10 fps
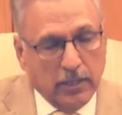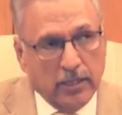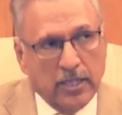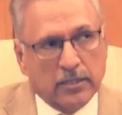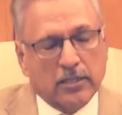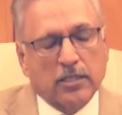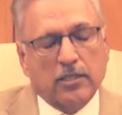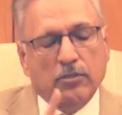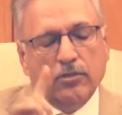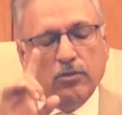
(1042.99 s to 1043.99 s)
It has
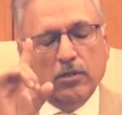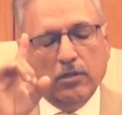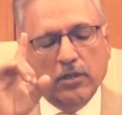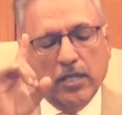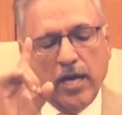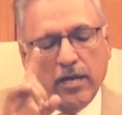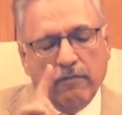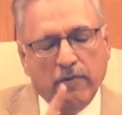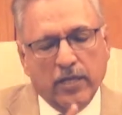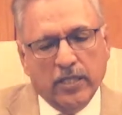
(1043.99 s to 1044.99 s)
continued.
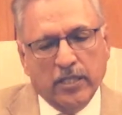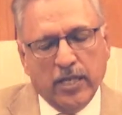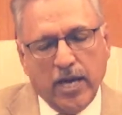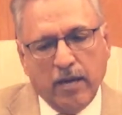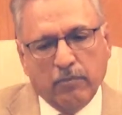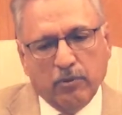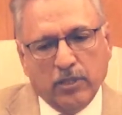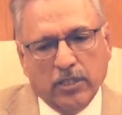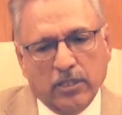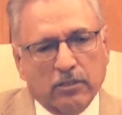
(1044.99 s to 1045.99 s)
And when they
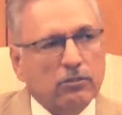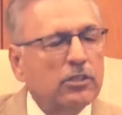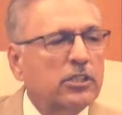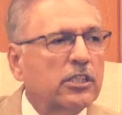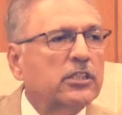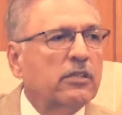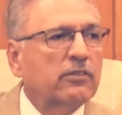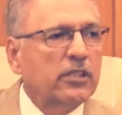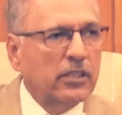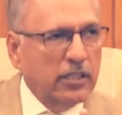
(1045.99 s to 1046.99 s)
abrogated
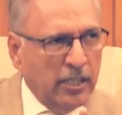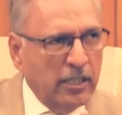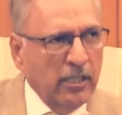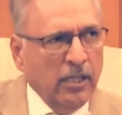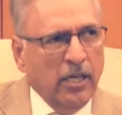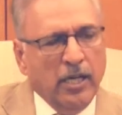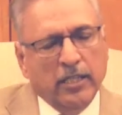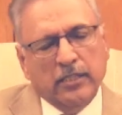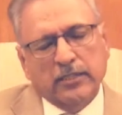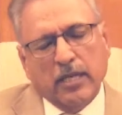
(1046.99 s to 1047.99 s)
370A
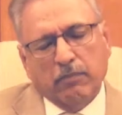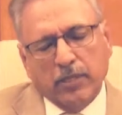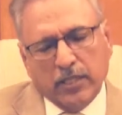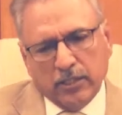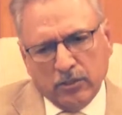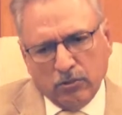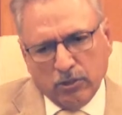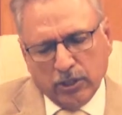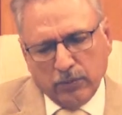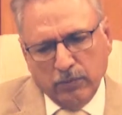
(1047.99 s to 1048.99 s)
in its application
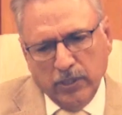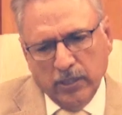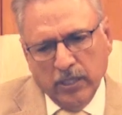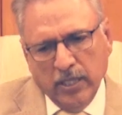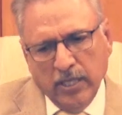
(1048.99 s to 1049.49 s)
to Kashmir